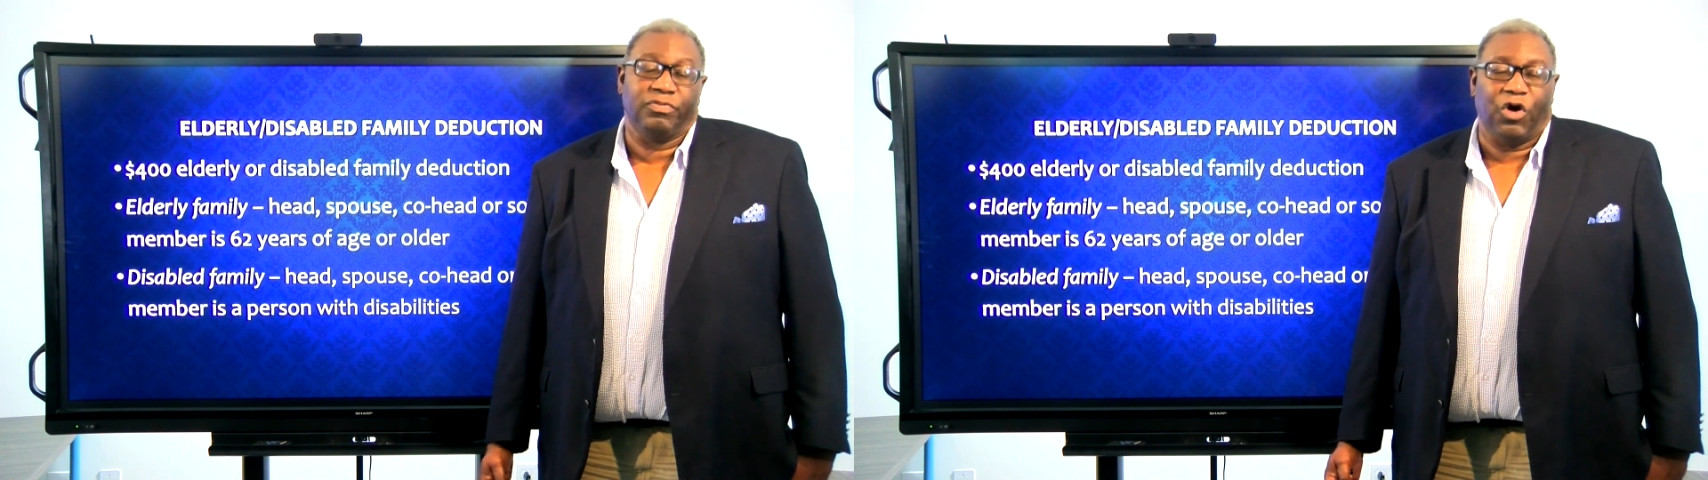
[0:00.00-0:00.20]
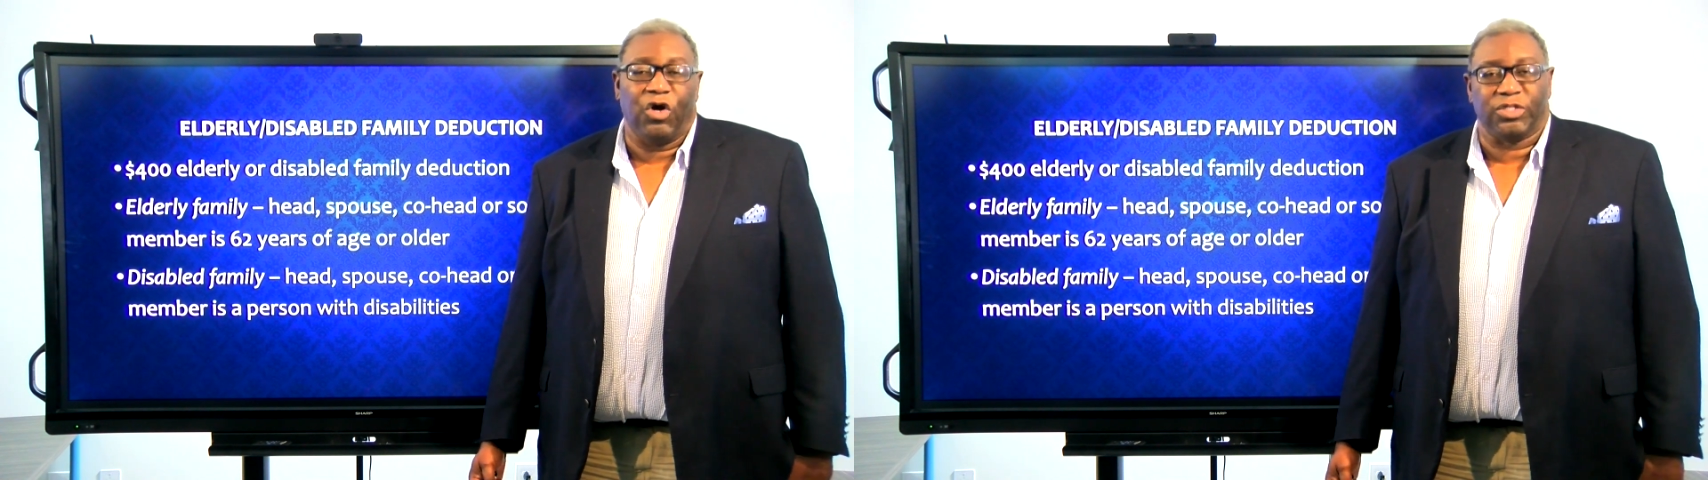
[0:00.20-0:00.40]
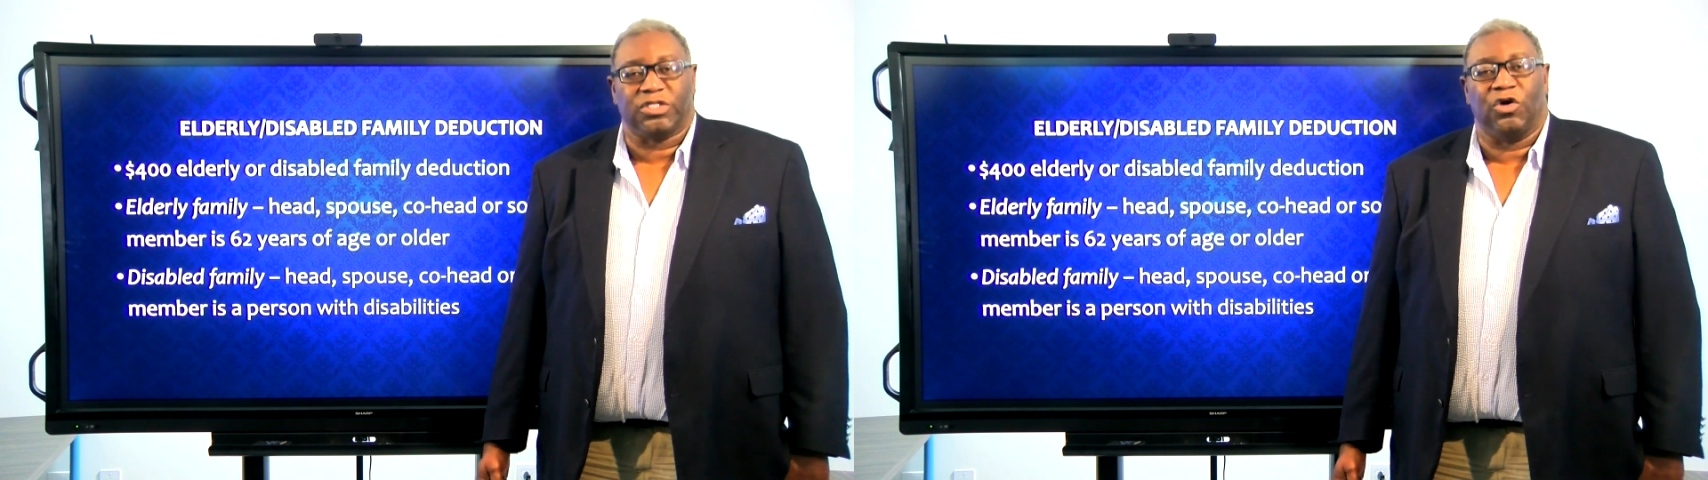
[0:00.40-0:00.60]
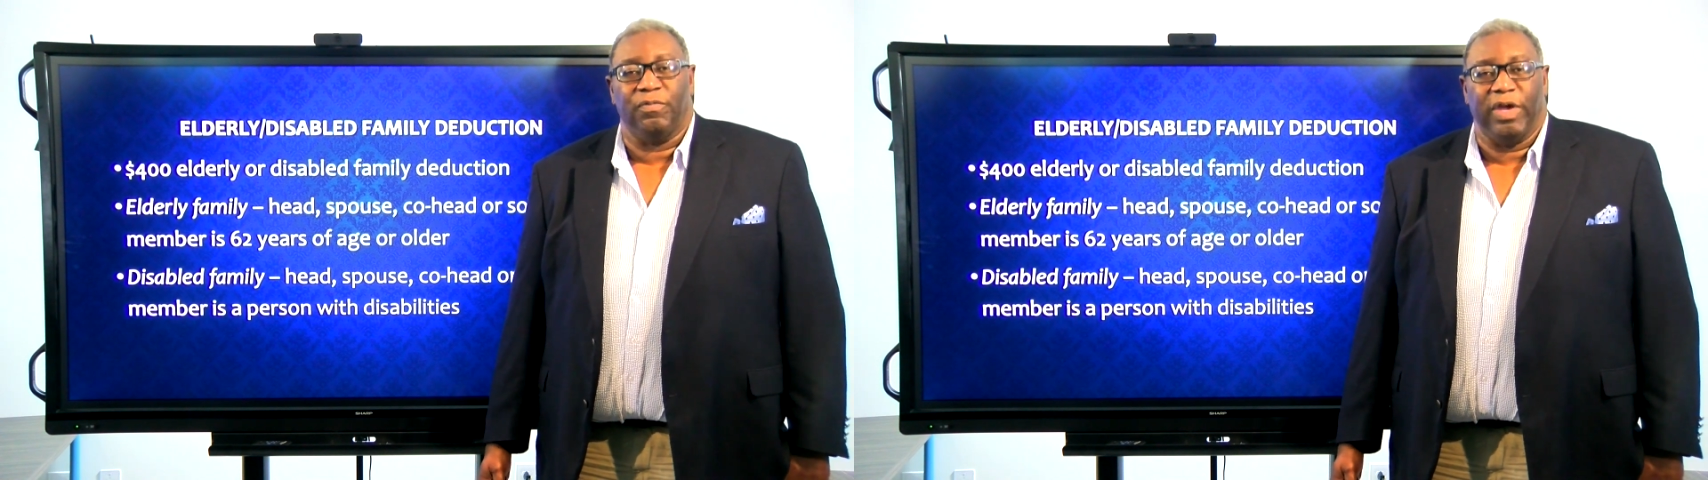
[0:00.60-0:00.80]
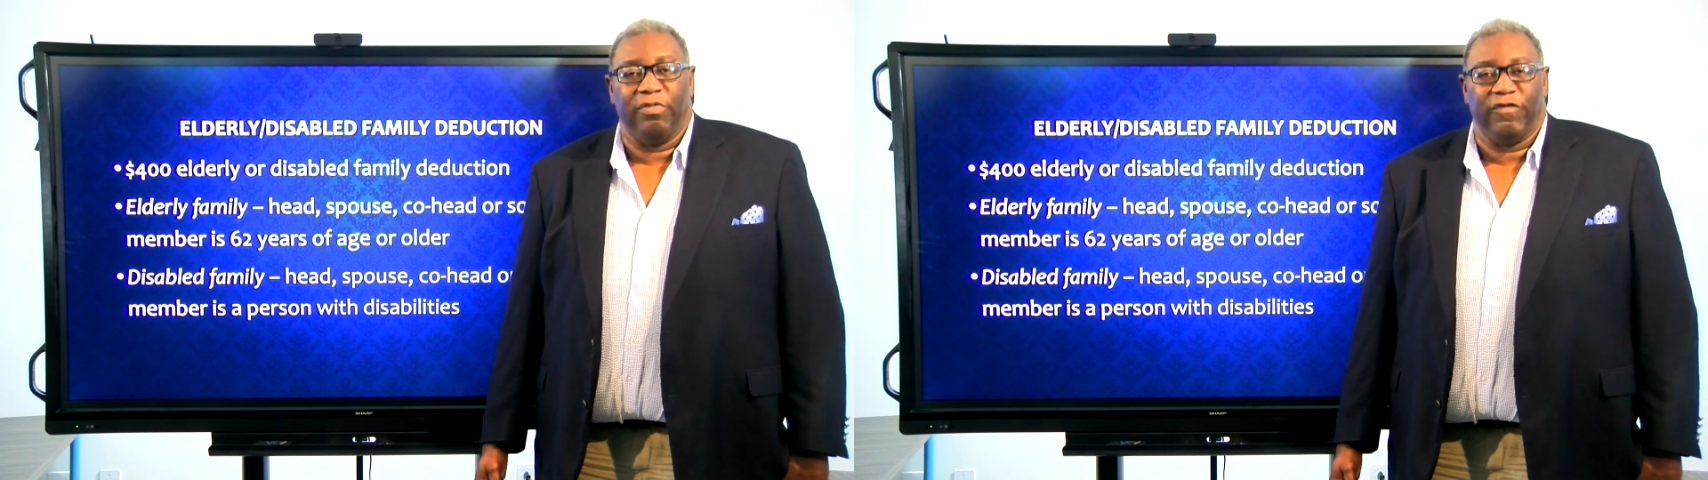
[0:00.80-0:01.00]
or sole
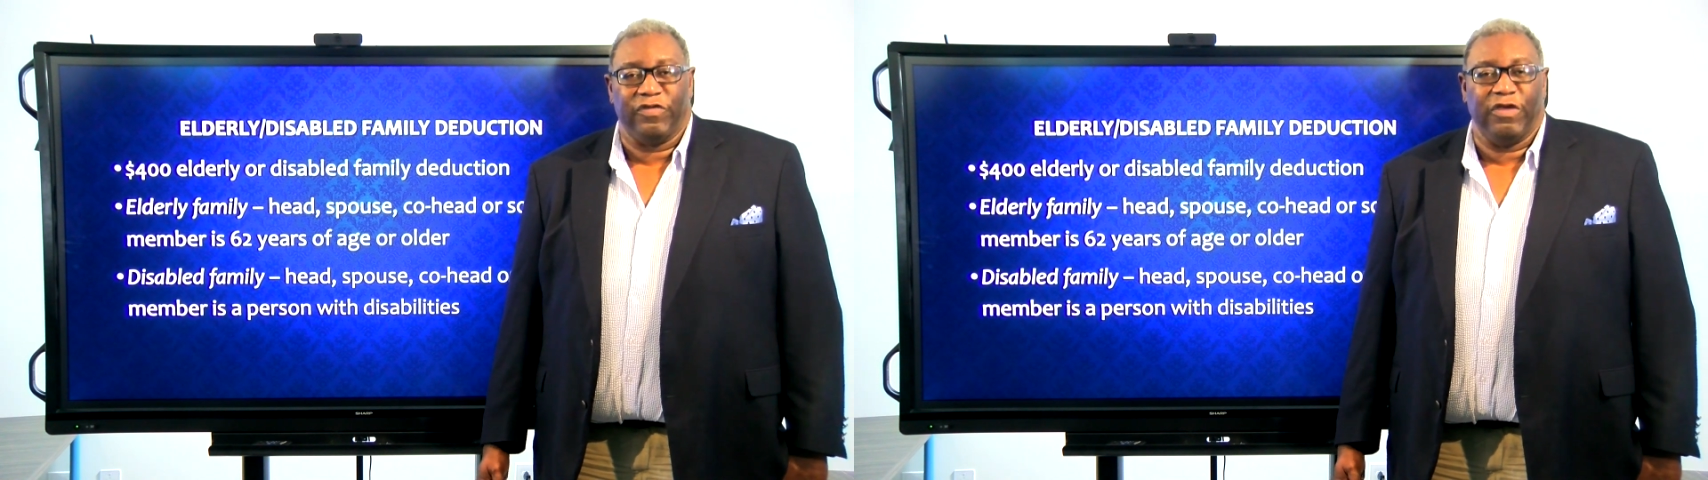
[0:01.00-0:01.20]
member